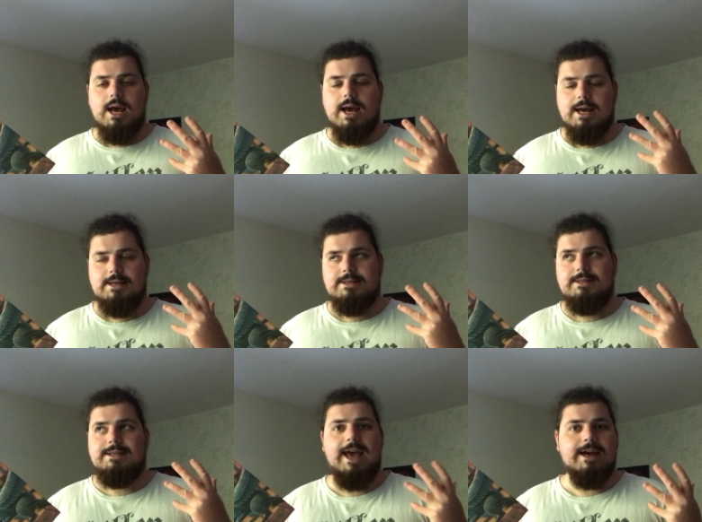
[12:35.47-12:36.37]

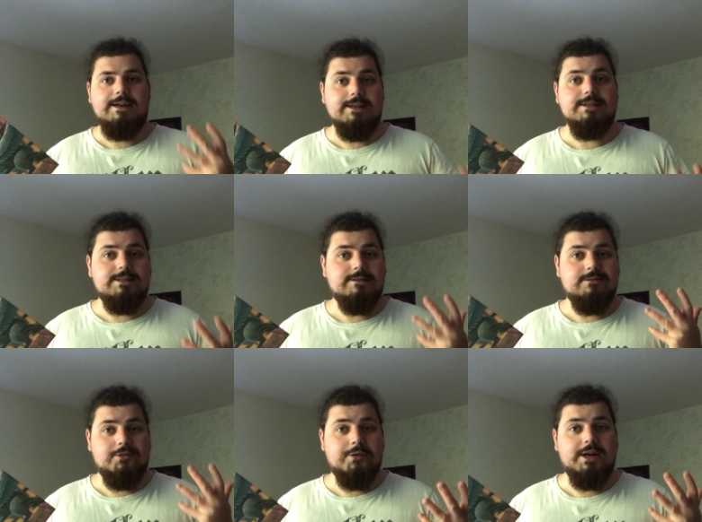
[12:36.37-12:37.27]
And yeah, it is
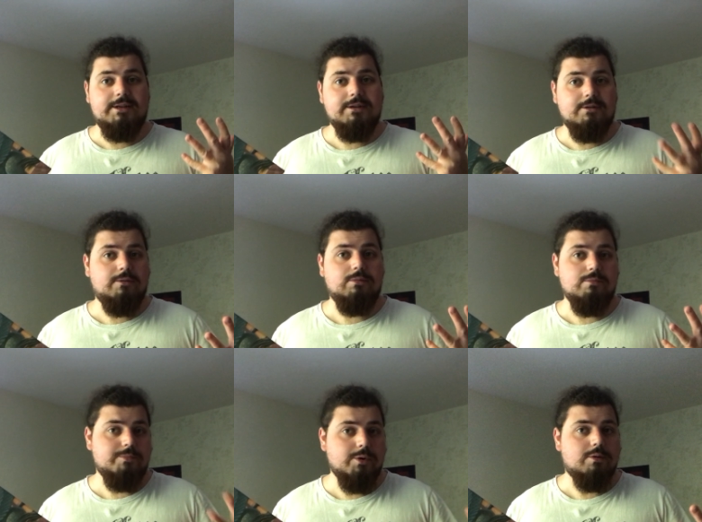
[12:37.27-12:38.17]
quite cool
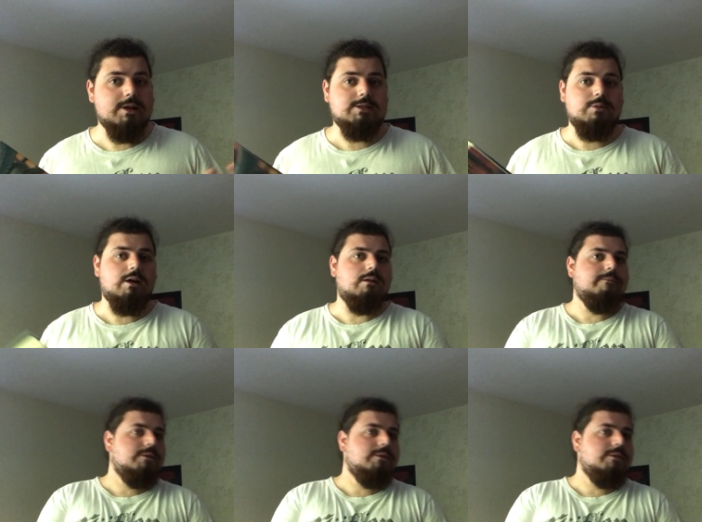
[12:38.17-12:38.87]
book as well.